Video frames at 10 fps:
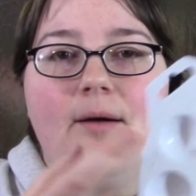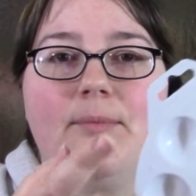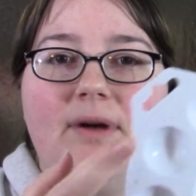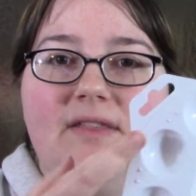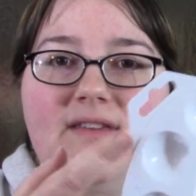
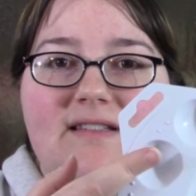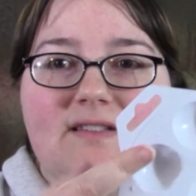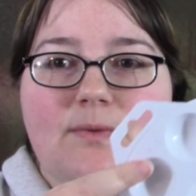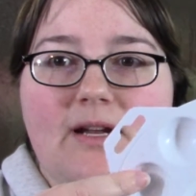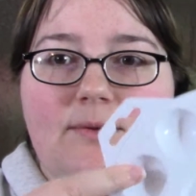But this
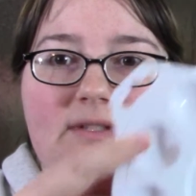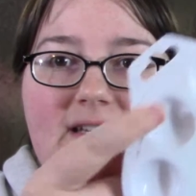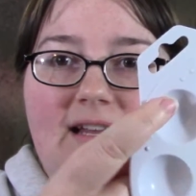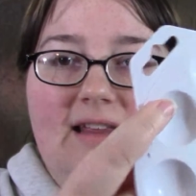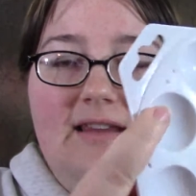is what I
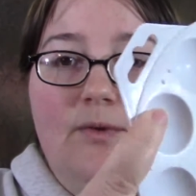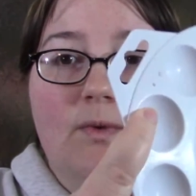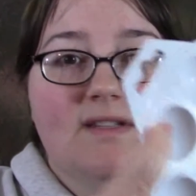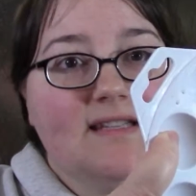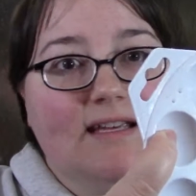did, and then
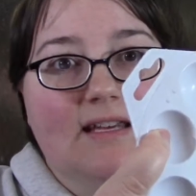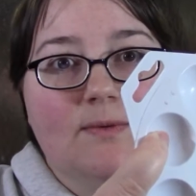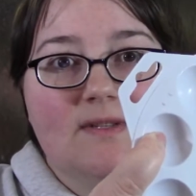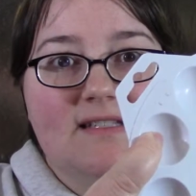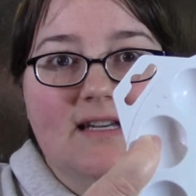once that kid
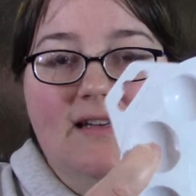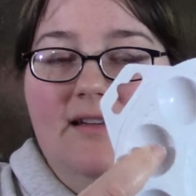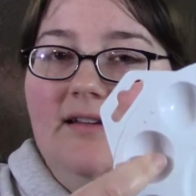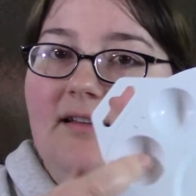was done,